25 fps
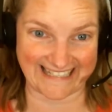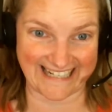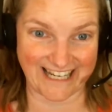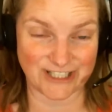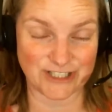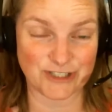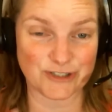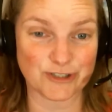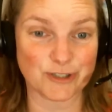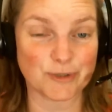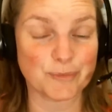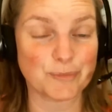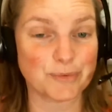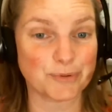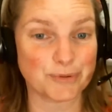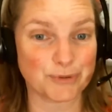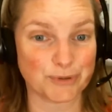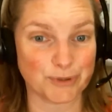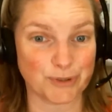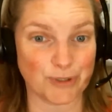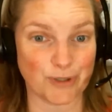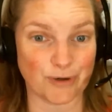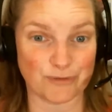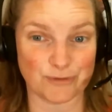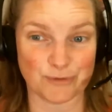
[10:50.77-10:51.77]
and you're
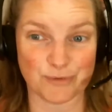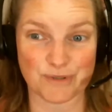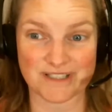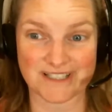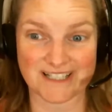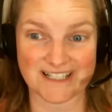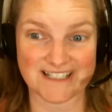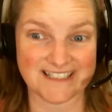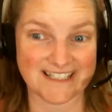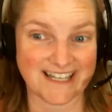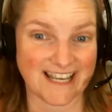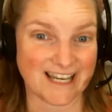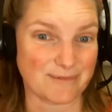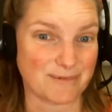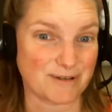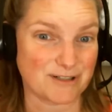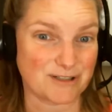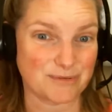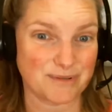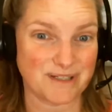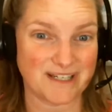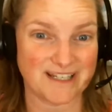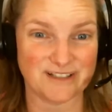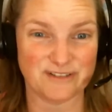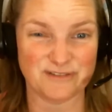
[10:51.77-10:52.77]
approved, which can take
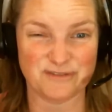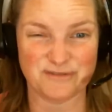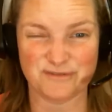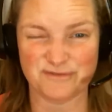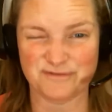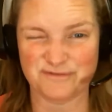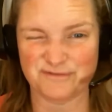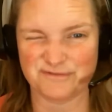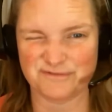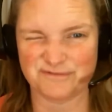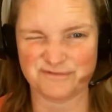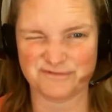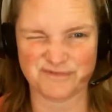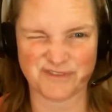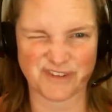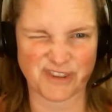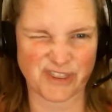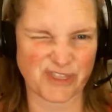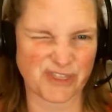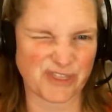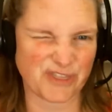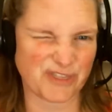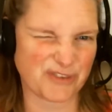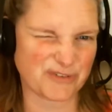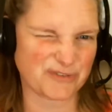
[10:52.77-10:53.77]
between
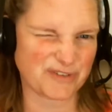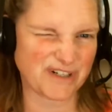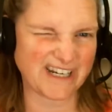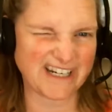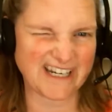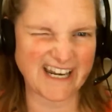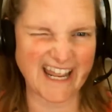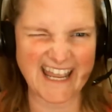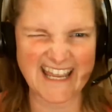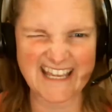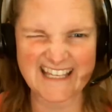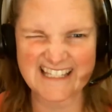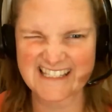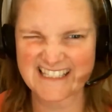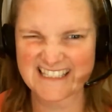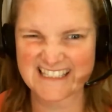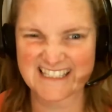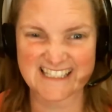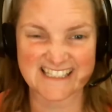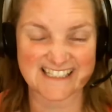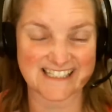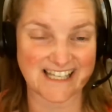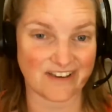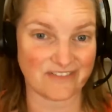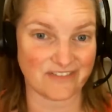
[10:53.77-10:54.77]
3 days and
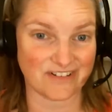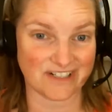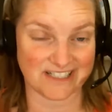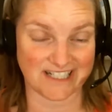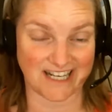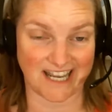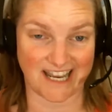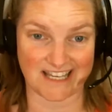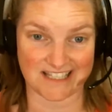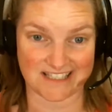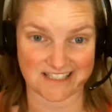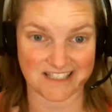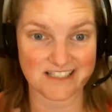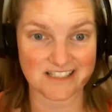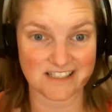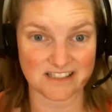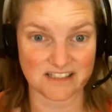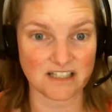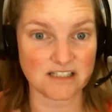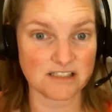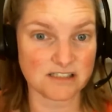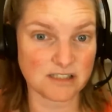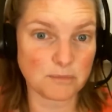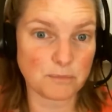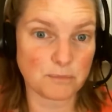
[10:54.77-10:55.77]
7 days, it's
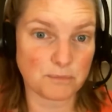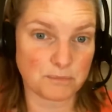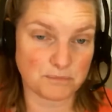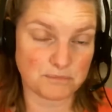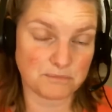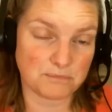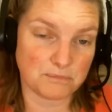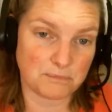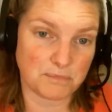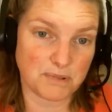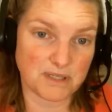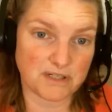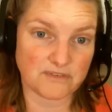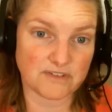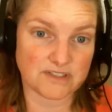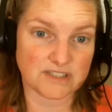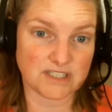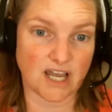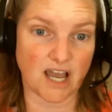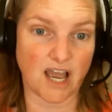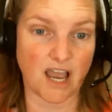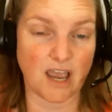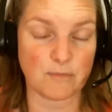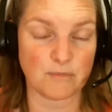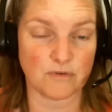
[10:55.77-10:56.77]
a bit of a
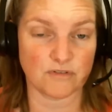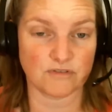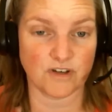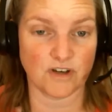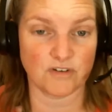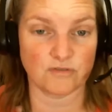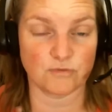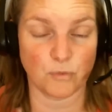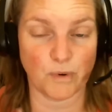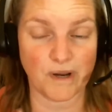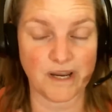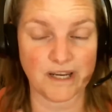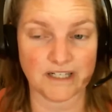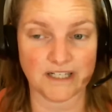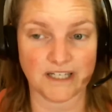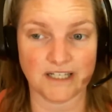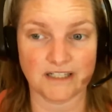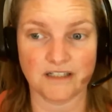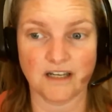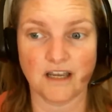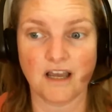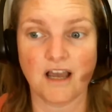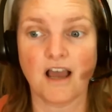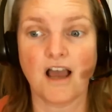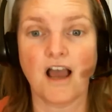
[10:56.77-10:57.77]
time of waiting.
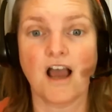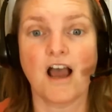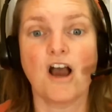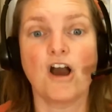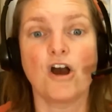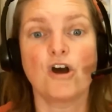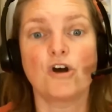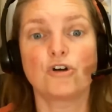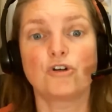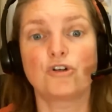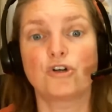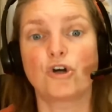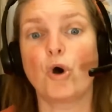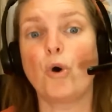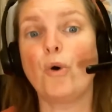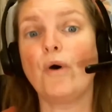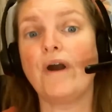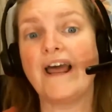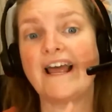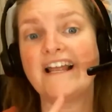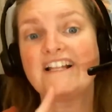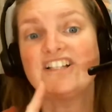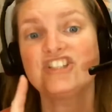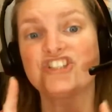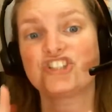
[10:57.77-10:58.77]
Go
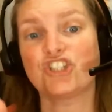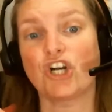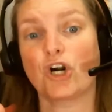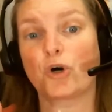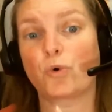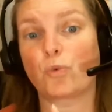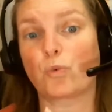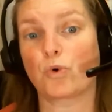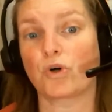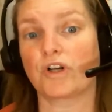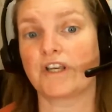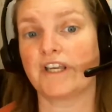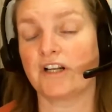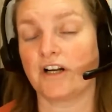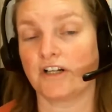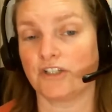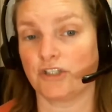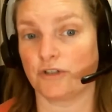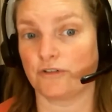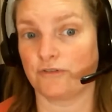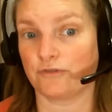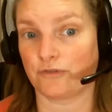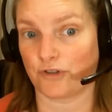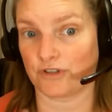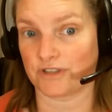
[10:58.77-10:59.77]
ahead and start working on
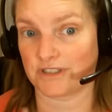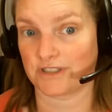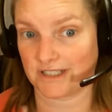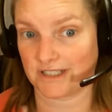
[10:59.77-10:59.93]
your first